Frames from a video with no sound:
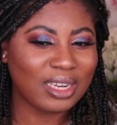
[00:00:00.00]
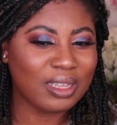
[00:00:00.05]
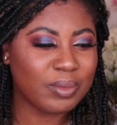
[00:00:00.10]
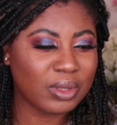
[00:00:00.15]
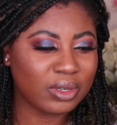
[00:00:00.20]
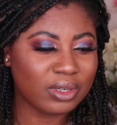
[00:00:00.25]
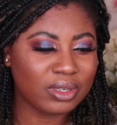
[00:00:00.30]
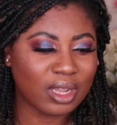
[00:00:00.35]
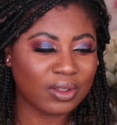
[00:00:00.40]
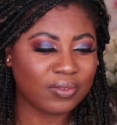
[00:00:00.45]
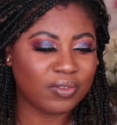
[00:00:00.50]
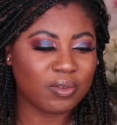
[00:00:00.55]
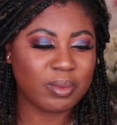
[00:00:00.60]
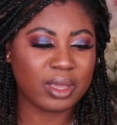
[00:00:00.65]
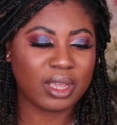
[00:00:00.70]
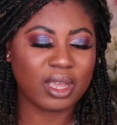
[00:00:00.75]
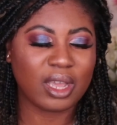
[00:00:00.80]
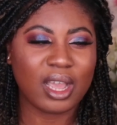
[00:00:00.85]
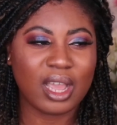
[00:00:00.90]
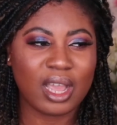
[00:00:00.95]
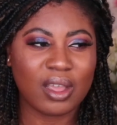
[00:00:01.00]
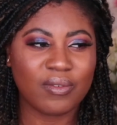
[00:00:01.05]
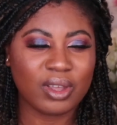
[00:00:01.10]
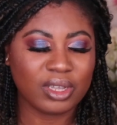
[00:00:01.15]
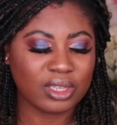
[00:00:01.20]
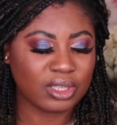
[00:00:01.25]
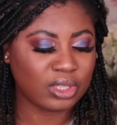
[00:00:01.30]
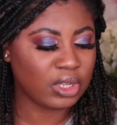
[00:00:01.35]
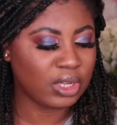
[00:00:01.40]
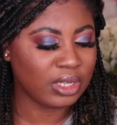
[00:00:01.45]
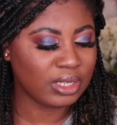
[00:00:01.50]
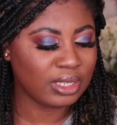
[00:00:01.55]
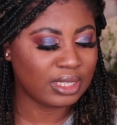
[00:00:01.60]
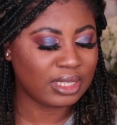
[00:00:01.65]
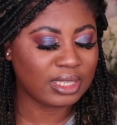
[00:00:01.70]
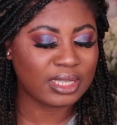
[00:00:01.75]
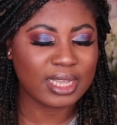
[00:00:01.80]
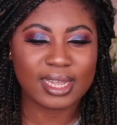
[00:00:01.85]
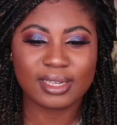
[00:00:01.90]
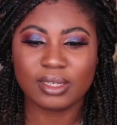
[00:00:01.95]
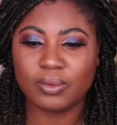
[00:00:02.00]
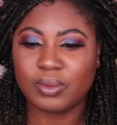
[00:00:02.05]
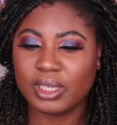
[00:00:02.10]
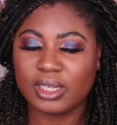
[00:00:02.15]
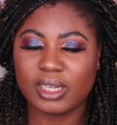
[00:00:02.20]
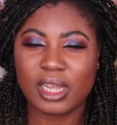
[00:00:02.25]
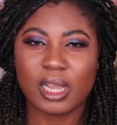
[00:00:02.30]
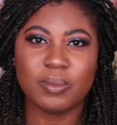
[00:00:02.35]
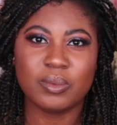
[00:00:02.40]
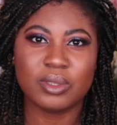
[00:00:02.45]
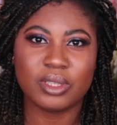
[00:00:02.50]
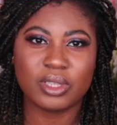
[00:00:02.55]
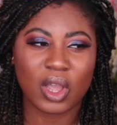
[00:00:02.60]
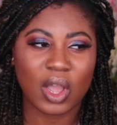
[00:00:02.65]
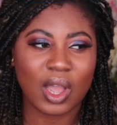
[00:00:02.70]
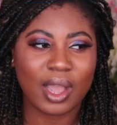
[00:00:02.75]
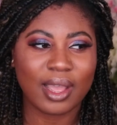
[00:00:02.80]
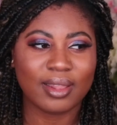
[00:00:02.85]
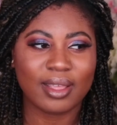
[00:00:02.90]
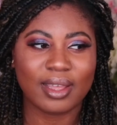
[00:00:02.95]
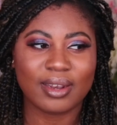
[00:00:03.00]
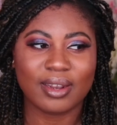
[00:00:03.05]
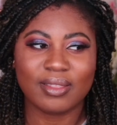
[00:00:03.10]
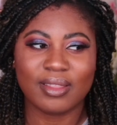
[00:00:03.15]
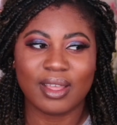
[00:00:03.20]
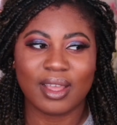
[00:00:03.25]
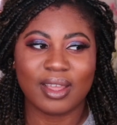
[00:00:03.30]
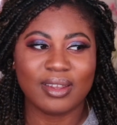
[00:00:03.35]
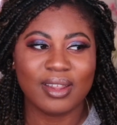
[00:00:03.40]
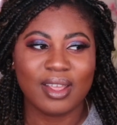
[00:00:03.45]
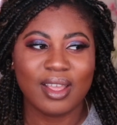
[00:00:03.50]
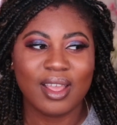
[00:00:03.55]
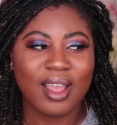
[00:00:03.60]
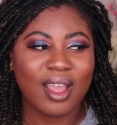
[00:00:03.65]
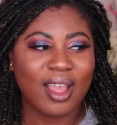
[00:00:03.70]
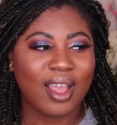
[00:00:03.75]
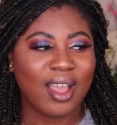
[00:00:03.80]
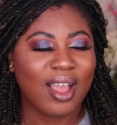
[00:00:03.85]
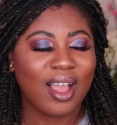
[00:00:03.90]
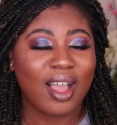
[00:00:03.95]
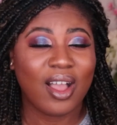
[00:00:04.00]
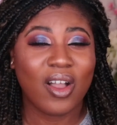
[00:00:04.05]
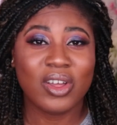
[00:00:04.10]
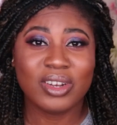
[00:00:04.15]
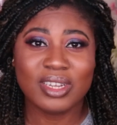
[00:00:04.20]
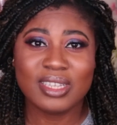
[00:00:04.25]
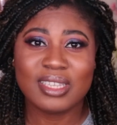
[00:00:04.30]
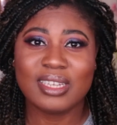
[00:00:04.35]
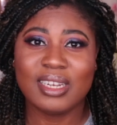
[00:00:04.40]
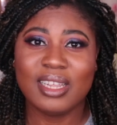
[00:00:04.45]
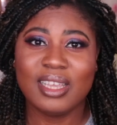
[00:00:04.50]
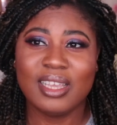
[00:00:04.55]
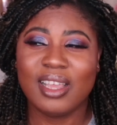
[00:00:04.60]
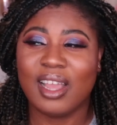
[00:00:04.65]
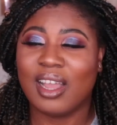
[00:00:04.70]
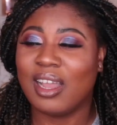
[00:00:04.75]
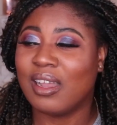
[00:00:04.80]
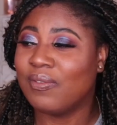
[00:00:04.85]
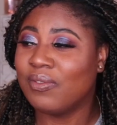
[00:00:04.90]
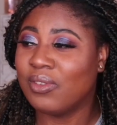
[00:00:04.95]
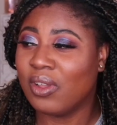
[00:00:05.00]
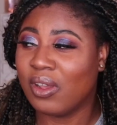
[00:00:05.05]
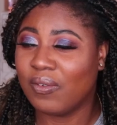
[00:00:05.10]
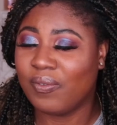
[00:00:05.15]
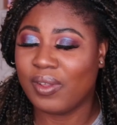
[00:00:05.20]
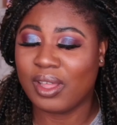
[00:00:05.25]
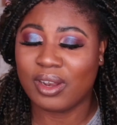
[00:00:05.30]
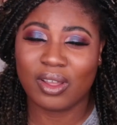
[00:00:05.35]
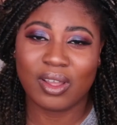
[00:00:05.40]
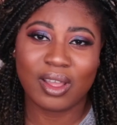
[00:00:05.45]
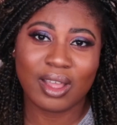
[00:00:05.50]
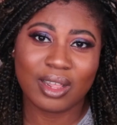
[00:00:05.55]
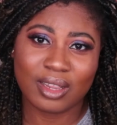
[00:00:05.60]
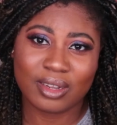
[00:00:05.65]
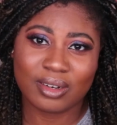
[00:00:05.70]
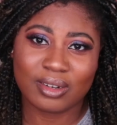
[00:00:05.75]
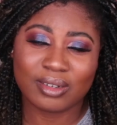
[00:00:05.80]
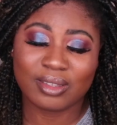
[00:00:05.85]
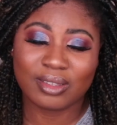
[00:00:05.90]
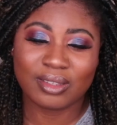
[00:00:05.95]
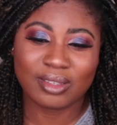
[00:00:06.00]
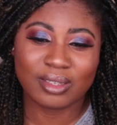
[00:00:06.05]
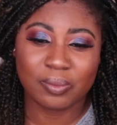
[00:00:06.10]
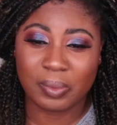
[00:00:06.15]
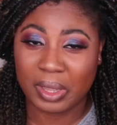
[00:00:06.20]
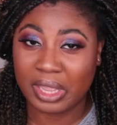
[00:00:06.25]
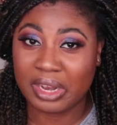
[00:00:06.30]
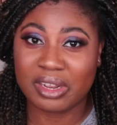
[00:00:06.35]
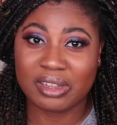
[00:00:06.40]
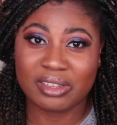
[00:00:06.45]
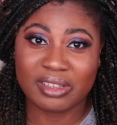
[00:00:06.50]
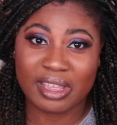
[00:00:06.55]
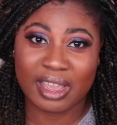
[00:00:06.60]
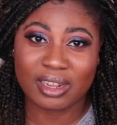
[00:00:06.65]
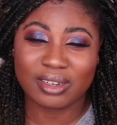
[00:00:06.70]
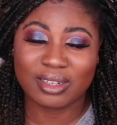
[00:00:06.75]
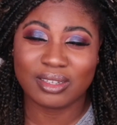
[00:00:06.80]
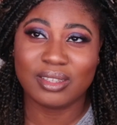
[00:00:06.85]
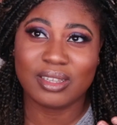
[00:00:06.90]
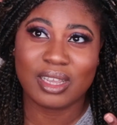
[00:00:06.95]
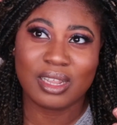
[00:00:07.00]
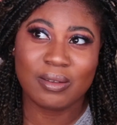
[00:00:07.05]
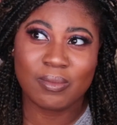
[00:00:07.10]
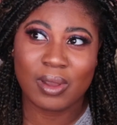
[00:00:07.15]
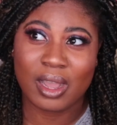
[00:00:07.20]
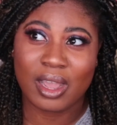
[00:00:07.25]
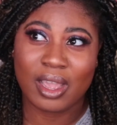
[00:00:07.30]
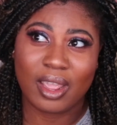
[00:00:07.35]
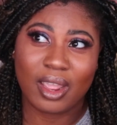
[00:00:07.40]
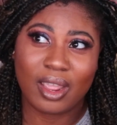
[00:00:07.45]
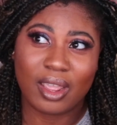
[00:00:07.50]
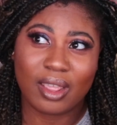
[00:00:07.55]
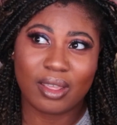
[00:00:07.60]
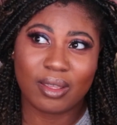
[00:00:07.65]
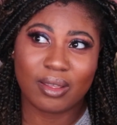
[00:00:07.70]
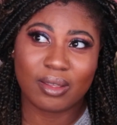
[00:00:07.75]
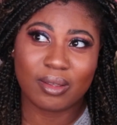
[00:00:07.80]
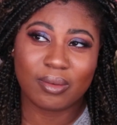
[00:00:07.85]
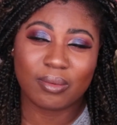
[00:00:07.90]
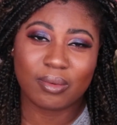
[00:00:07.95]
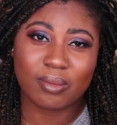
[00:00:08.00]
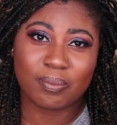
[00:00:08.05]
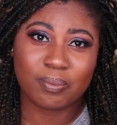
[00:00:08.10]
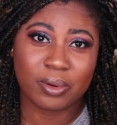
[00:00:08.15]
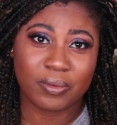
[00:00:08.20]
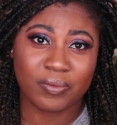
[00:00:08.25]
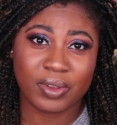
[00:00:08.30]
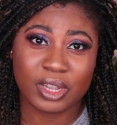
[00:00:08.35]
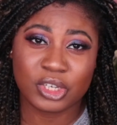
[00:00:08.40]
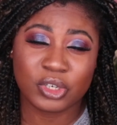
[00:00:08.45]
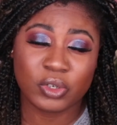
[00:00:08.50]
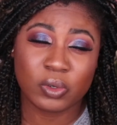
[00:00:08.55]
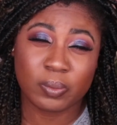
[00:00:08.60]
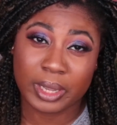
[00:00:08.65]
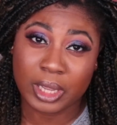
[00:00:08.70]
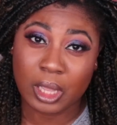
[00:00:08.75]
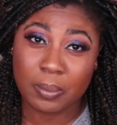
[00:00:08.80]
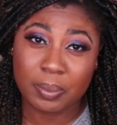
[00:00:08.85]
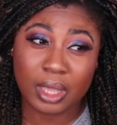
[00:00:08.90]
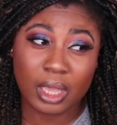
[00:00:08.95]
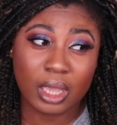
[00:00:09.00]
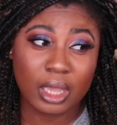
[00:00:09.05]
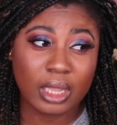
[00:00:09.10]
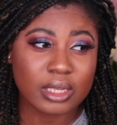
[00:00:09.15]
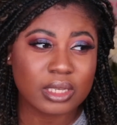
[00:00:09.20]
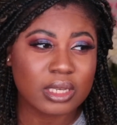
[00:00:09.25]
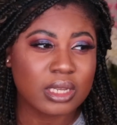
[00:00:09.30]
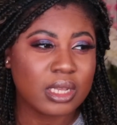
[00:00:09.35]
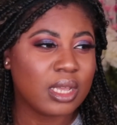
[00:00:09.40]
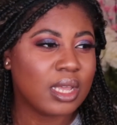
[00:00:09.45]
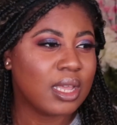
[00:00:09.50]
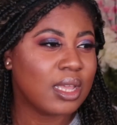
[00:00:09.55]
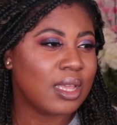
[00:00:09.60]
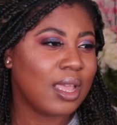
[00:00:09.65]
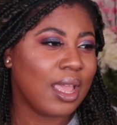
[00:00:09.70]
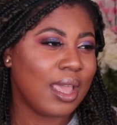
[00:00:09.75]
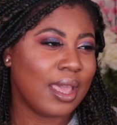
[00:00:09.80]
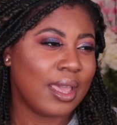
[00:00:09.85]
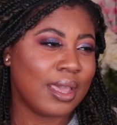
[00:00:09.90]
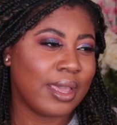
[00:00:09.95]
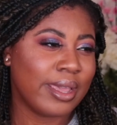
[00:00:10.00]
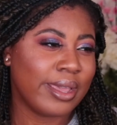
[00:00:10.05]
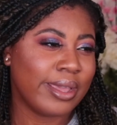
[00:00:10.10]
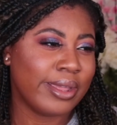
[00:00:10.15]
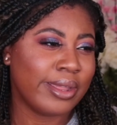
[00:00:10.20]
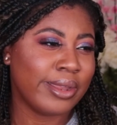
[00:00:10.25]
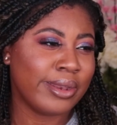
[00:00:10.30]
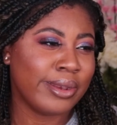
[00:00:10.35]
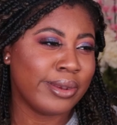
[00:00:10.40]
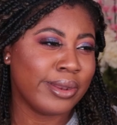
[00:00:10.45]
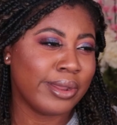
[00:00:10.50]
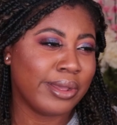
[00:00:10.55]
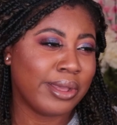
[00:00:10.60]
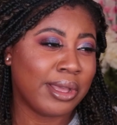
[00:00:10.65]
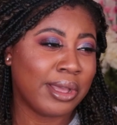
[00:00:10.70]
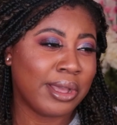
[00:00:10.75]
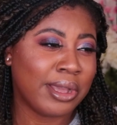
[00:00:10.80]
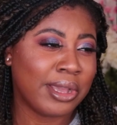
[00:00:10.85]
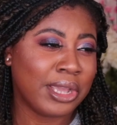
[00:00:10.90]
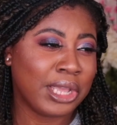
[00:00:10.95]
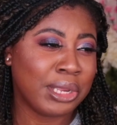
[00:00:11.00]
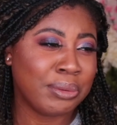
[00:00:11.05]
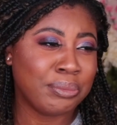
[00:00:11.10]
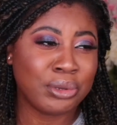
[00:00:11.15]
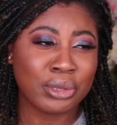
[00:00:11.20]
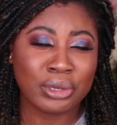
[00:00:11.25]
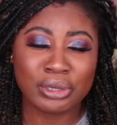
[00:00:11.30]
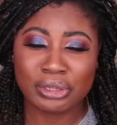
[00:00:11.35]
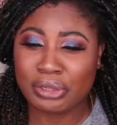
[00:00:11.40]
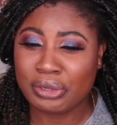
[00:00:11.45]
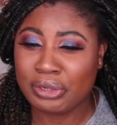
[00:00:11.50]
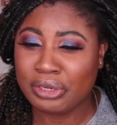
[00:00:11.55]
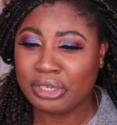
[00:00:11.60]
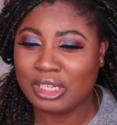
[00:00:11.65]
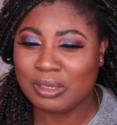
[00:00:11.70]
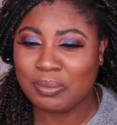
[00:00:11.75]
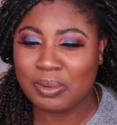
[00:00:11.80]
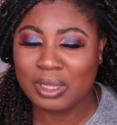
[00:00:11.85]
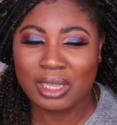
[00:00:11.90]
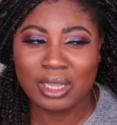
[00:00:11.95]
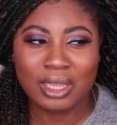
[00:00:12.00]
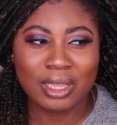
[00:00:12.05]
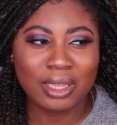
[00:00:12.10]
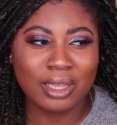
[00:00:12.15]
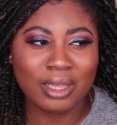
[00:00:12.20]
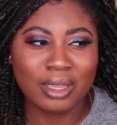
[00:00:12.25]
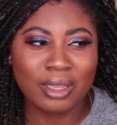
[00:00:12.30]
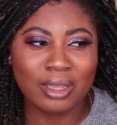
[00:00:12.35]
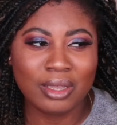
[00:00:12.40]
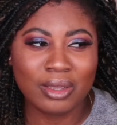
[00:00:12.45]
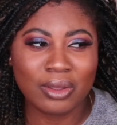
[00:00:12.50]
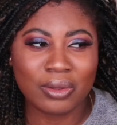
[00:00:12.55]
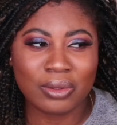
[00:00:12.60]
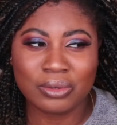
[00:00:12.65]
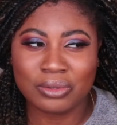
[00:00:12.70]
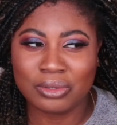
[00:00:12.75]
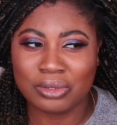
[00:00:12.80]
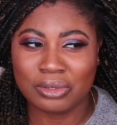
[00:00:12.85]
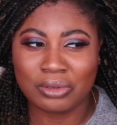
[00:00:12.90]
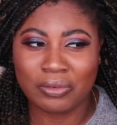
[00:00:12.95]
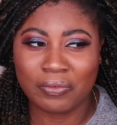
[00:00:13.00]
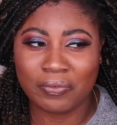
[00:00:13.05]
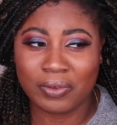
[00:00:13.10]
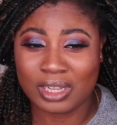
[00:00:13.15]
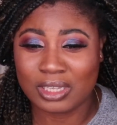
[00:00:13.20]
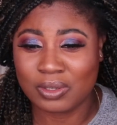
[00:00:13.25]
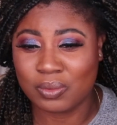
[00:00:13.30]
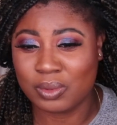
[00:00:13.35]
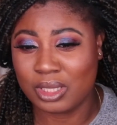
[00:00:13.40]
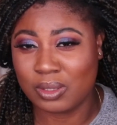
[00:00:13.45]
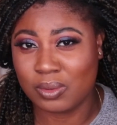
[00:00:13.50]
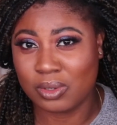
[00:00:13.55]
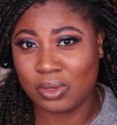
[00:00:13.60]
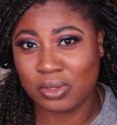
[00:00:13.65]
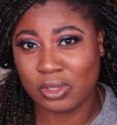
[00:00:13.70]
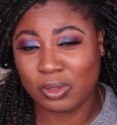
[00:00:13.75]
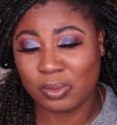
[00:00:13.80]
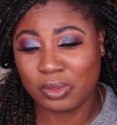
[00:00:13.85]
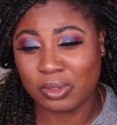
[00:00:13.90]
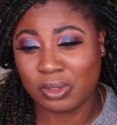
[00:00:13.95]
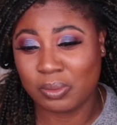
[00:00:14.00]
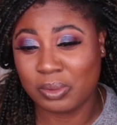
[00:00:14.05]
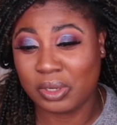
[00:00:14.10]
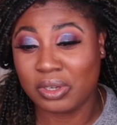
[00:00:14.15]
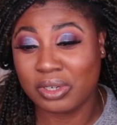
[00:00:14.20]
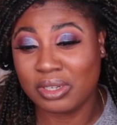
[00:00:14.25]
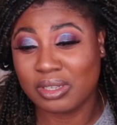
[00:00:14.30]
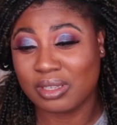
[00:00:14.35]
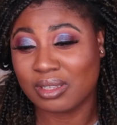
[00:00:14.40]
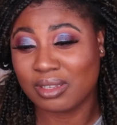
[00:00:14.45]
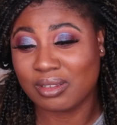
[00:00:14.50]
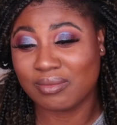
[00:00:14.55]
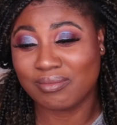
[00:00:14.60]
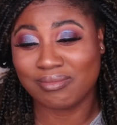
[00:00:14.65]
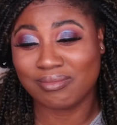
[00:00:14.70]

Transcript: milled enough for me. I have a certain standard when it comes to highlighter that honestly I've not found a highlighter to beat it yet. It's in my professional makeup kit and I'm not going to be all too fast for this one, to be honest.